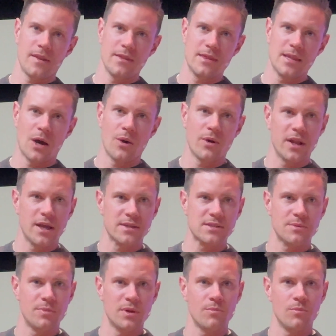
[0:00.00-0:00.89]
Now it
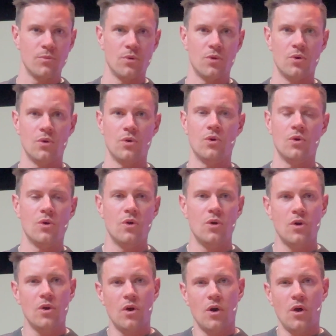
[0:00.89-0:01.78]
has a bit more,
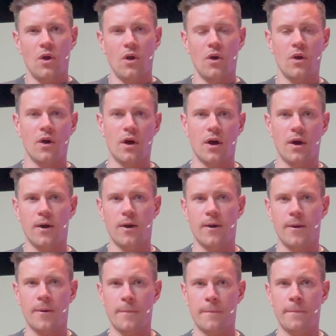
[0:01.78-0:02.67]

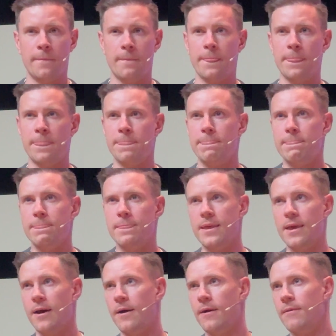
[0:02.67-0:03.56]
um,
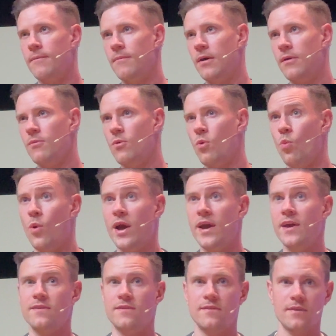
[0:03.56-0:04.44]
yeah,
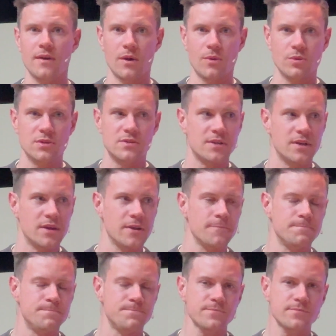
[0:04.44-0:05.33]
weight. I would
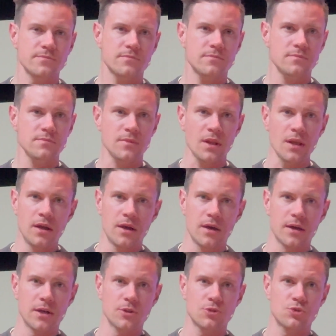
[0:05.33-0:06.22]
say
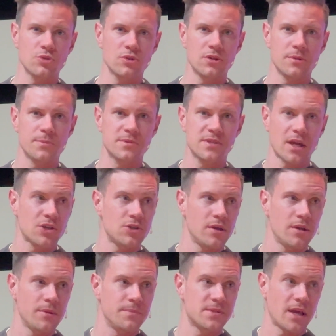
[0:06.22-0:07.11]
uh, to a
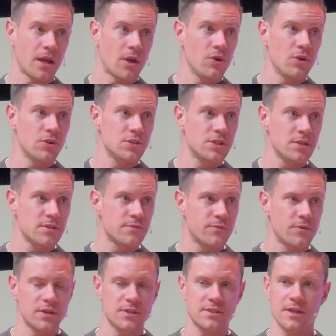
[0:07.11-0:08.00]
psych- psychologist,
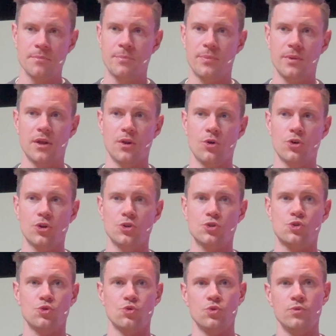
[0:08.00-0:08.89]
for example, in order
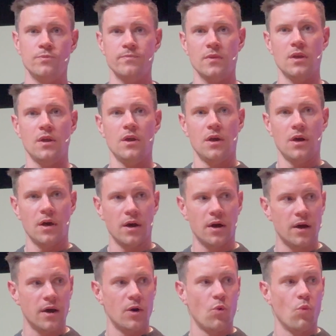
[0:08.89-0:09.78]
to
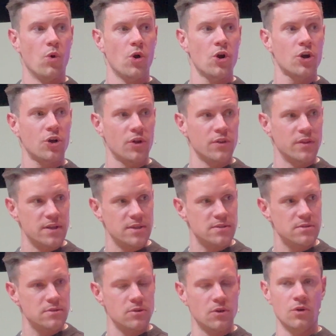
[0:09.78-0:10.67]
uh, work on
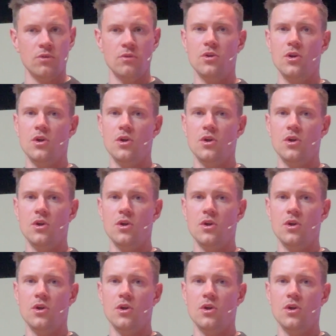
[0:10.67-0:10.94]
this. No